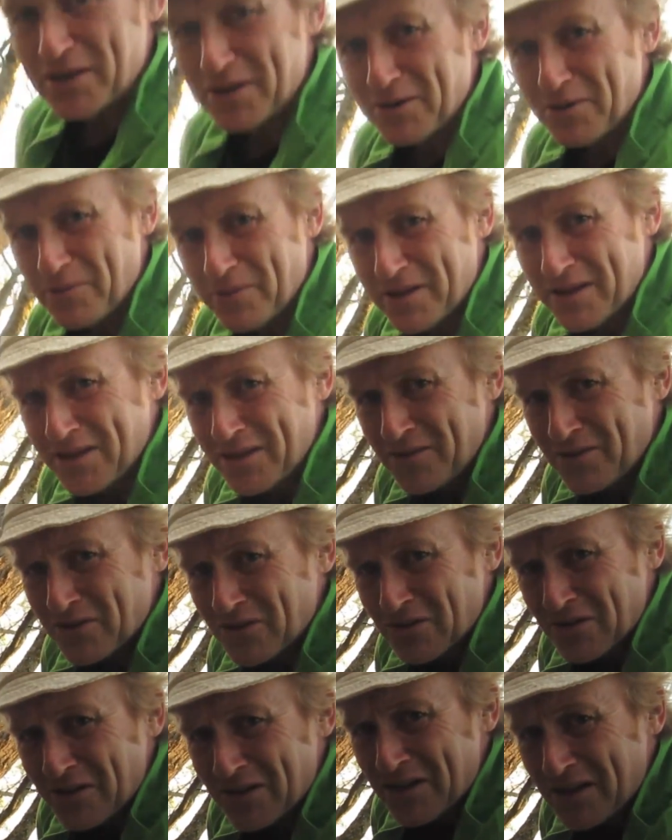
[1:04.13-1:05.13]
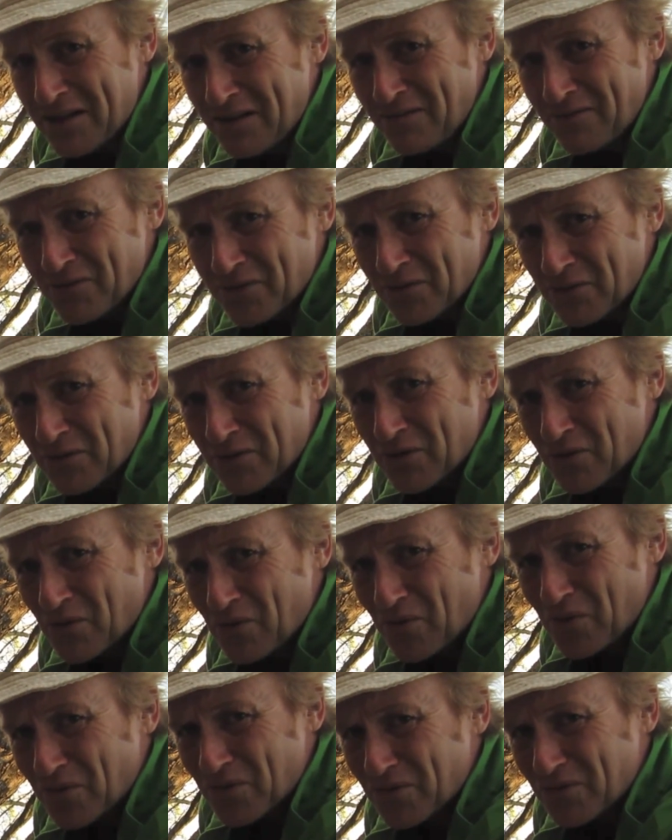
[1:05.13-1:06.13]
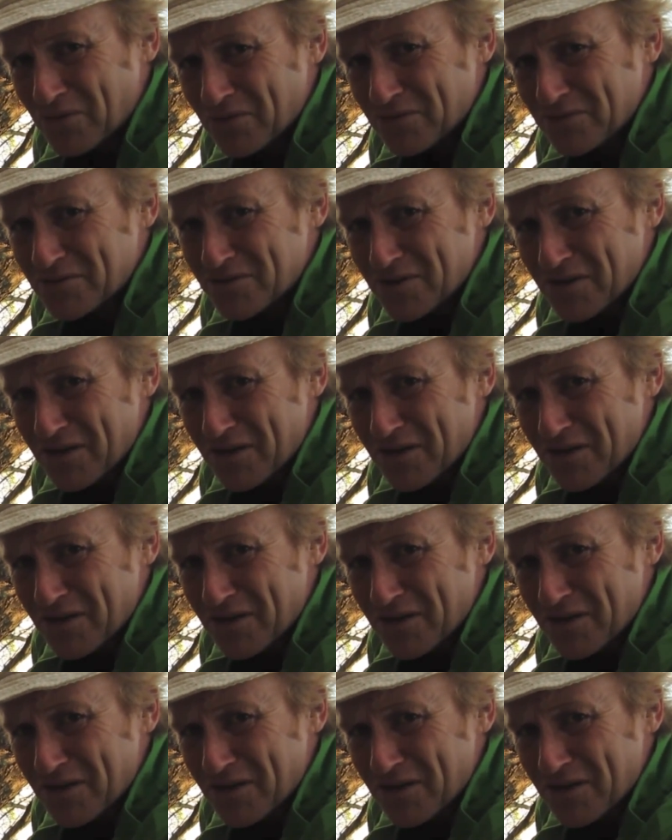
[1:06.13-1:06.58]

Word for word: here in the Linville Gorge.